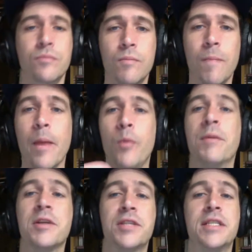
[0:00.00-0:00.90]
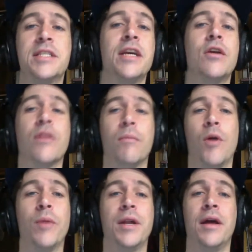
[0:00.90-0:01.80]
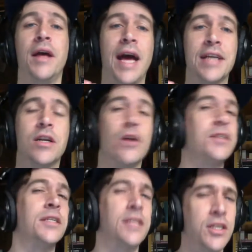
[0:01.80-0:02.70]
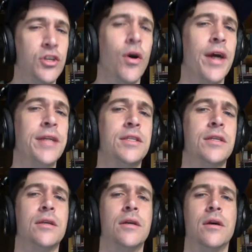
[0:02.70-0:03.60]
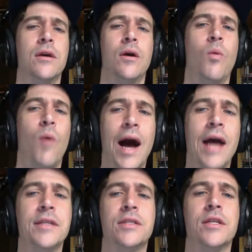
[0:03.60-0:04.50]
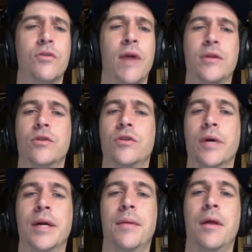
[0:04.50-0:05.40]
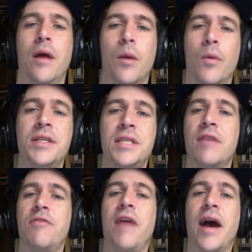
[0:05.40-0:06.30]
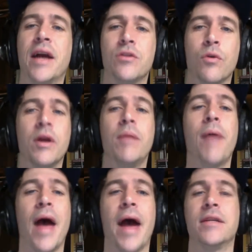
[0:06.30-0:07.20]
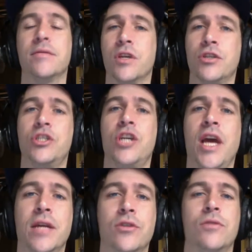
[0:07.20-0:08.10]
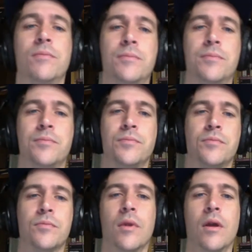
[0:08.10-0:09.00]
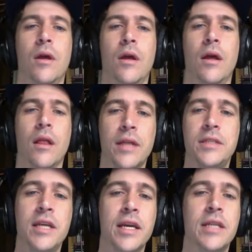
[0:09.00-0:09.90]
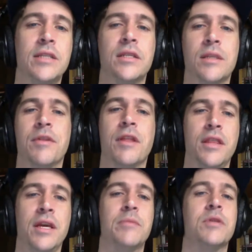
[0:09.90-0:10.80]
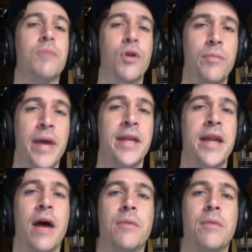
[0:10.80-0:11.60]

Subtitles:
We must consider the moment as an artistic choice. Why does the director do it? And what is the effect or impact of such a change? Let's dig into some of the themes in Birdman now.